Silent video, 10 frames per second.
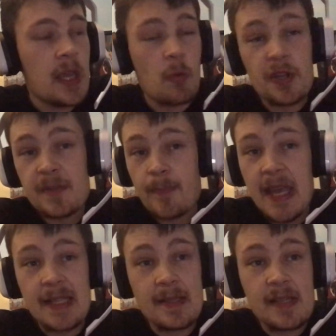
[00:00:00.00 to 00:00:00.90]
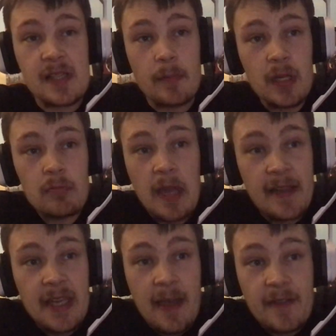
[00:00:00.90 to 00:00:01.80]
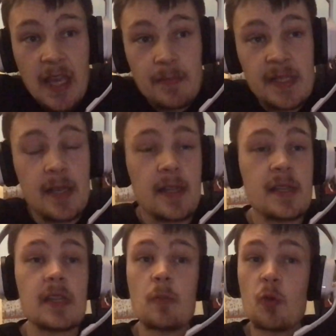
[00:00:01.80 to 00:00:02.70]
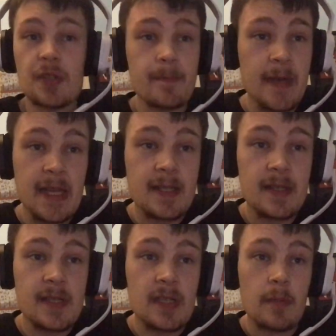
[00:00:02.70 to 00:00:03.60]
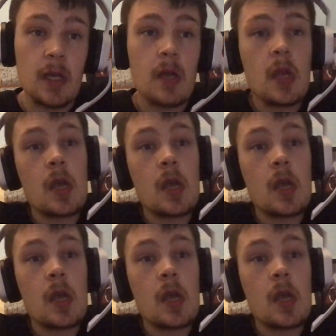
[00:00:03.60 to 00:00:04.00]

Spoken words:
He wasn't backed in the summer. I've kept saying this. He wasn't backed in the summer.